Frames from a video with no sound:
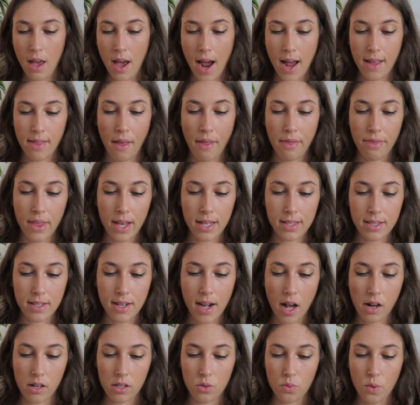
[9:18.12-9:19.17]
And then this
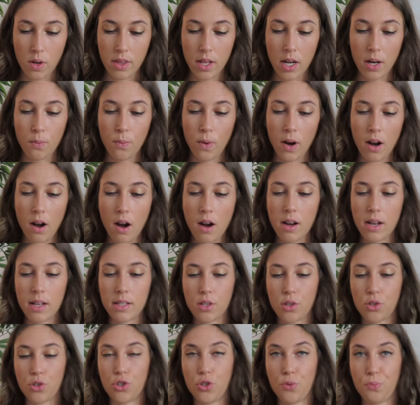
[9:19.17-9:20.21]
next one that I'm wearing is
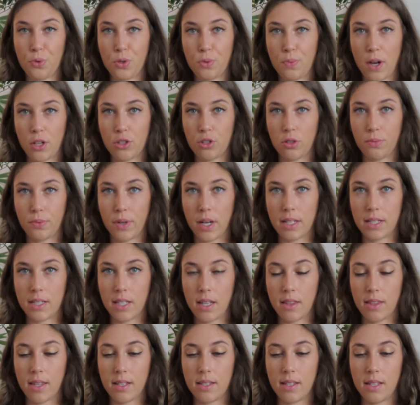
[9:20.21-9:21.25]
a super special
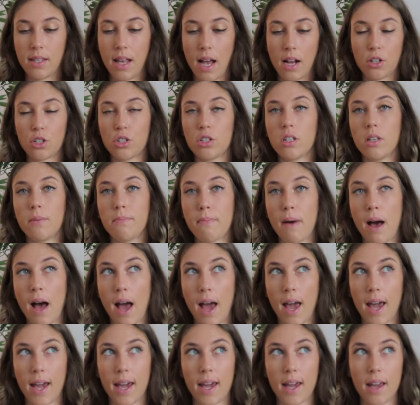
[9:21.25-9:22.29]
bracelet. This is actually
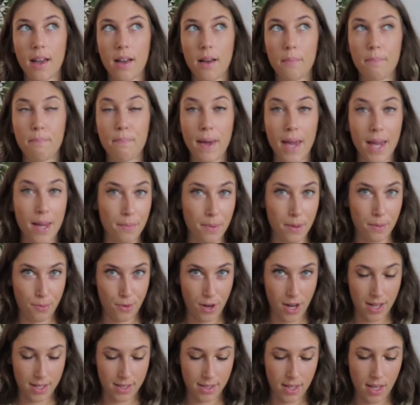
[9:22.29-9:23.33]
my baby
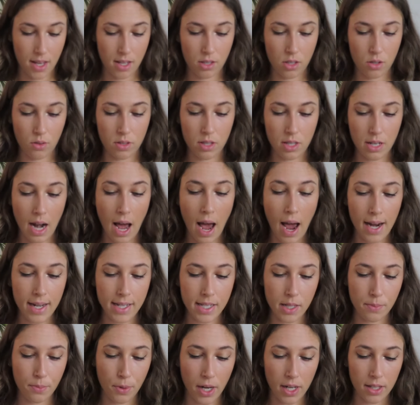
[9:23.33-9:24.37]
bracelet, so it's an
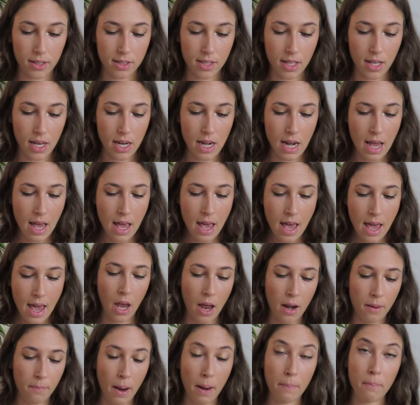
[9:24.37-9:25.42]
ID bracelet,
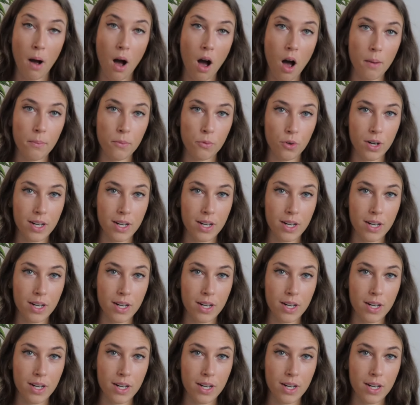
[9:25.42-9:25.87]
and my mom